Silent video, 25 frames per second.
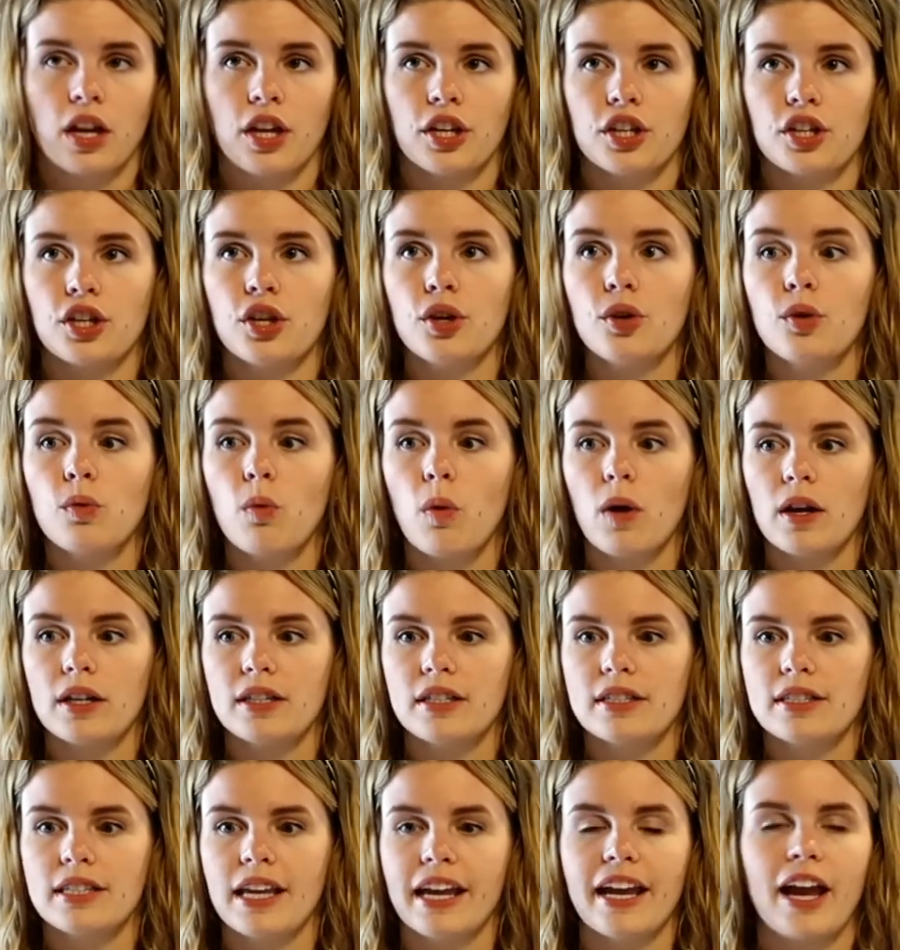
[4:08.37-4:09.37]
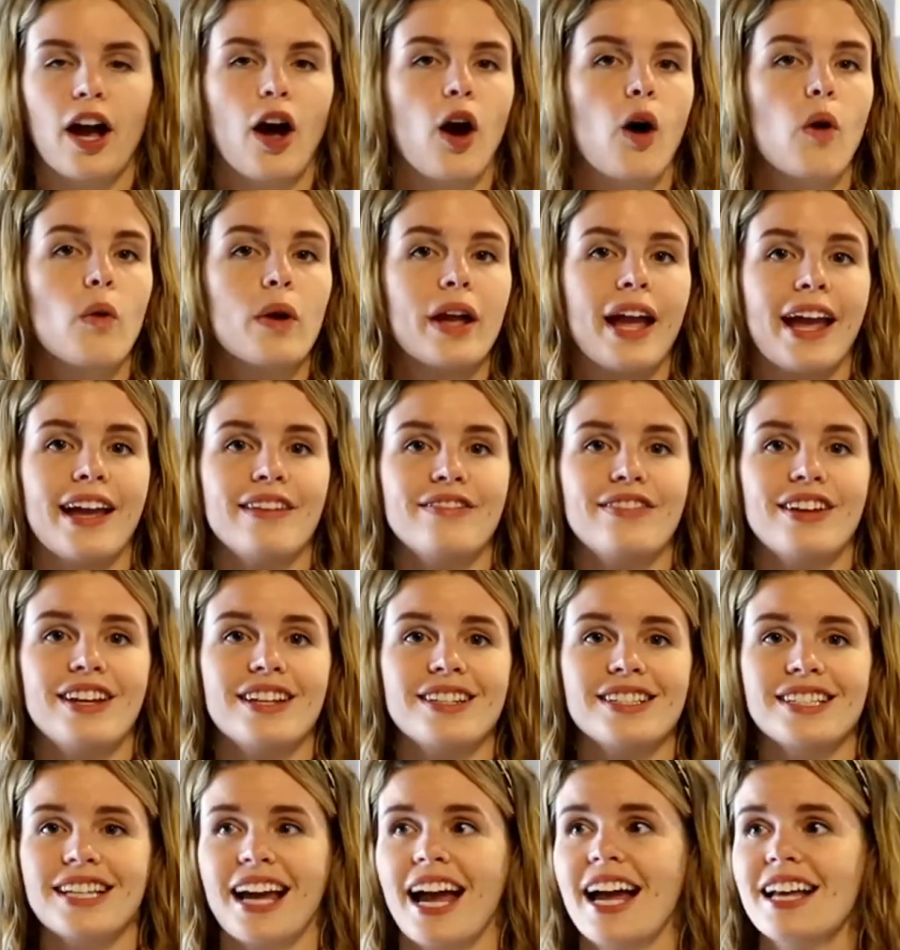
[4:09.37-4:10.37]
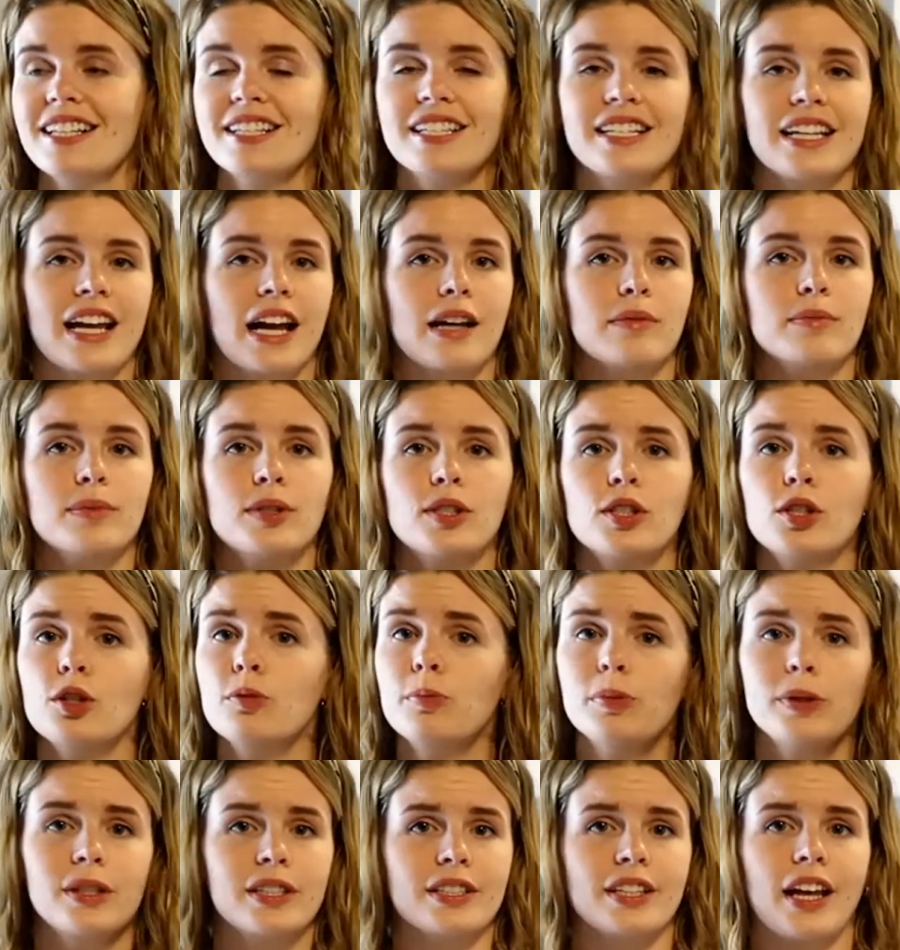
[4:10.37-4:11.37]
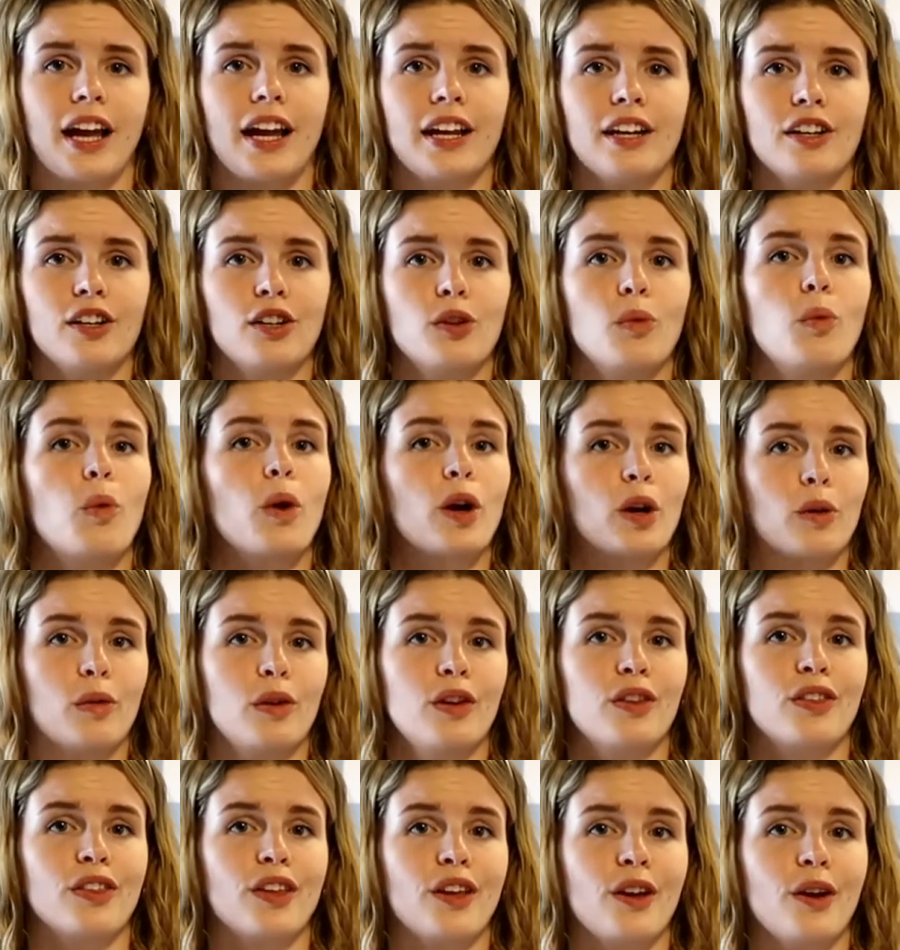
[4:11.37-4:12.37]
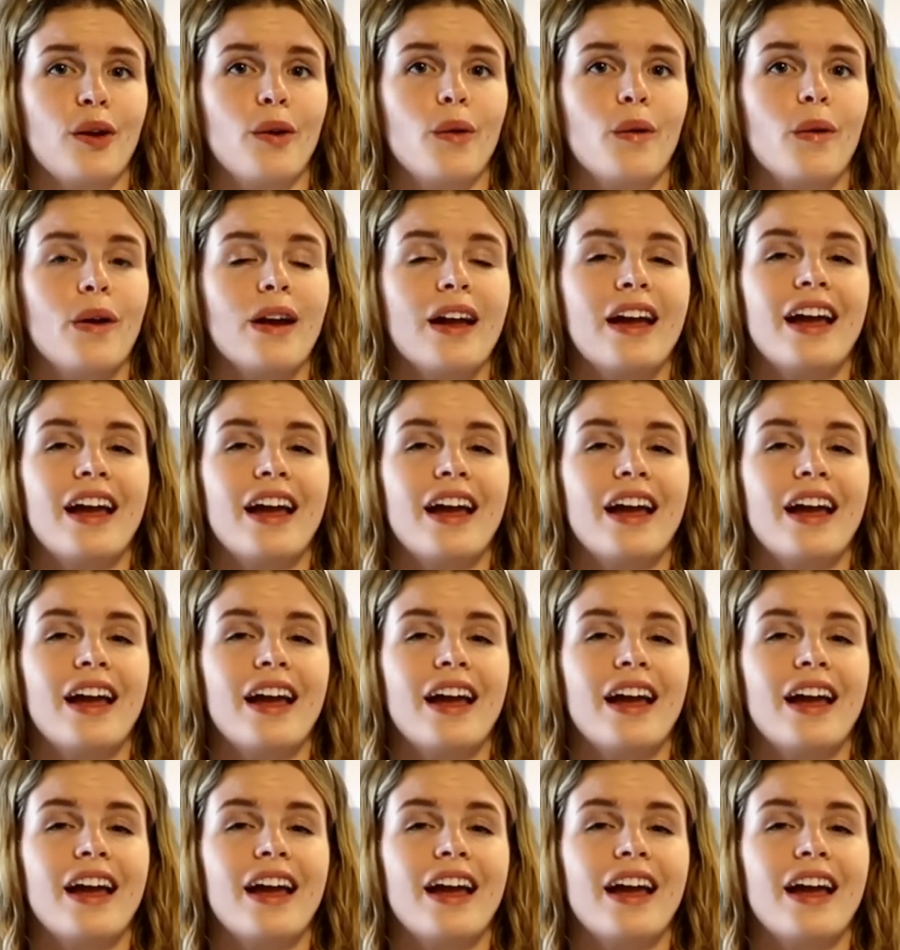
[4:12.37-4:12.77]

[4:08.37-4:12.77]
You want to say, okay, fantastic. I'm super excited to work with you.